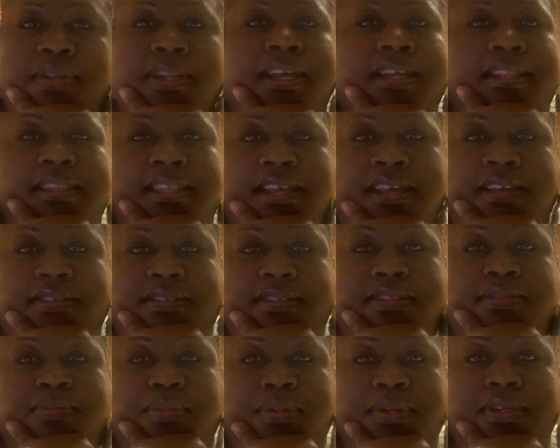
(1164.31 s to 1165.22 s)
not
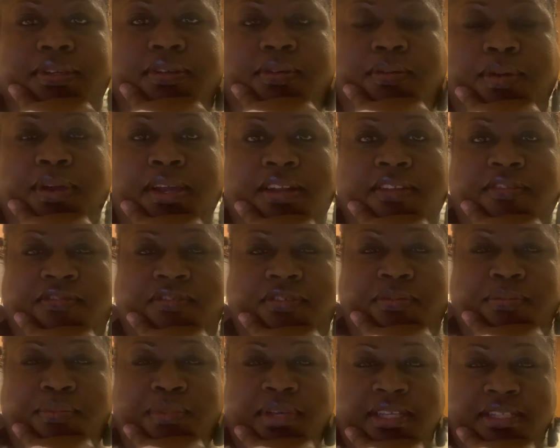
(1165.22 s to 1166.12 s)
thousands, but quite a
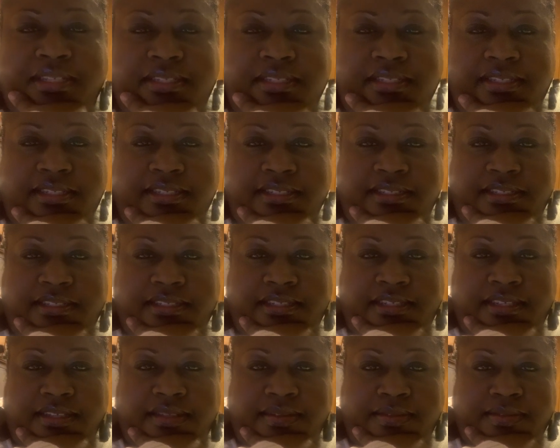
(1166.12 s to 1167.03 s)
few messages.
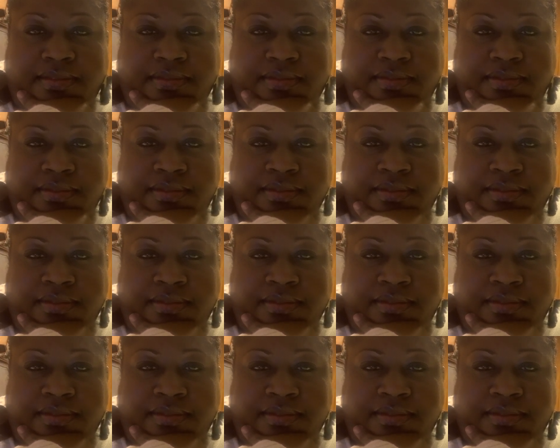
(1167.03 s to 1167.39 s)
And